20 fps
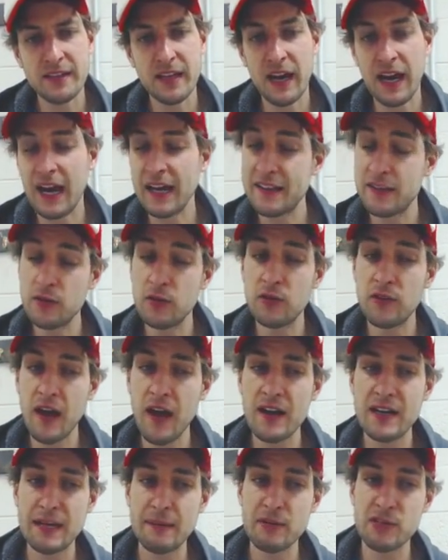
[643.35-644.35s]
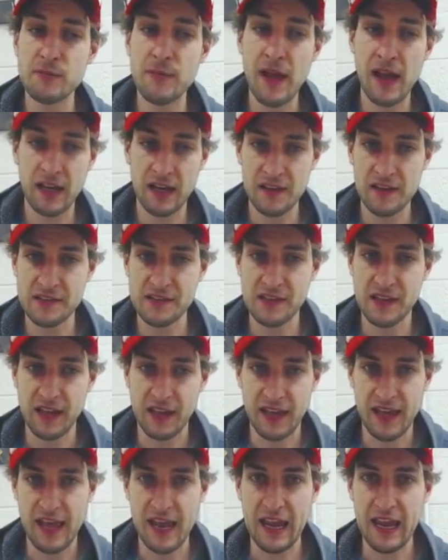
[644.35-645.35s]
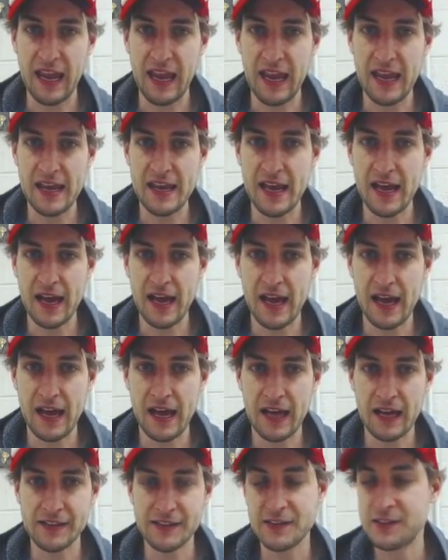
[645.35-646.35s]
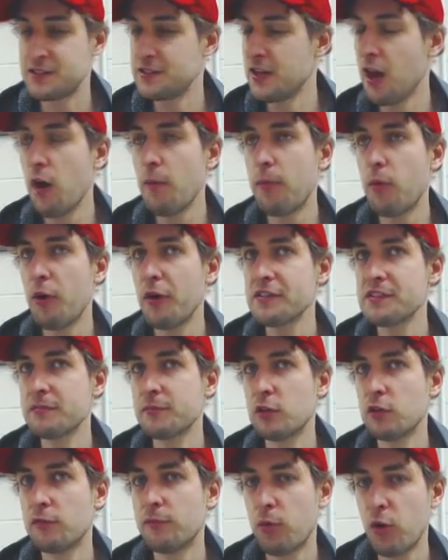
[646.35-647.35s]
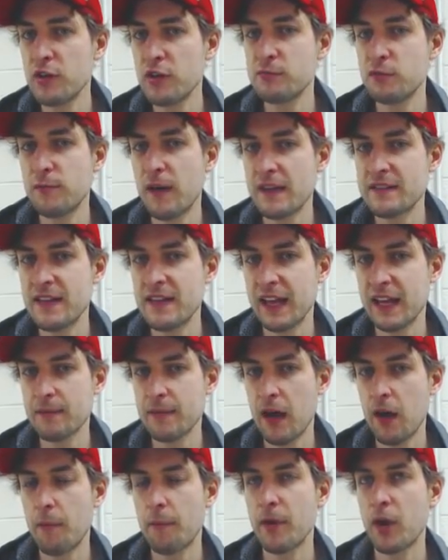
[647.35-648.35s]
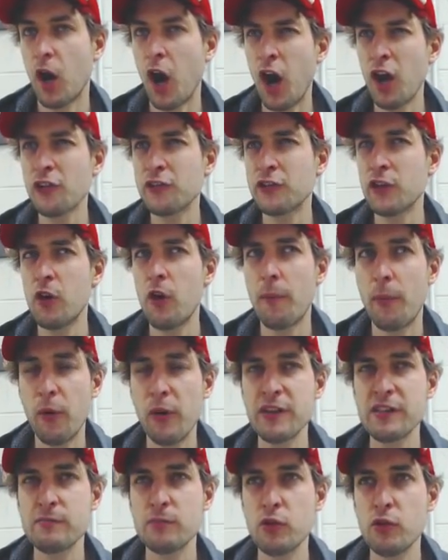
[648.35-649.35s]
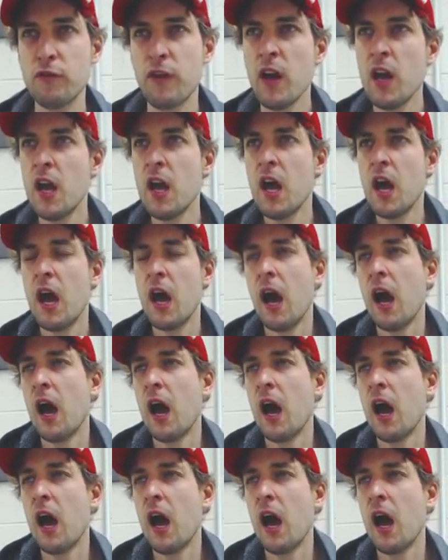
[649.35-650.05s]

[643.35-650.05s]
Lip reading: But I do a lot of damage back to this thing. And no Poison Move. Poison Move might have taken him out. But also a Poison Move.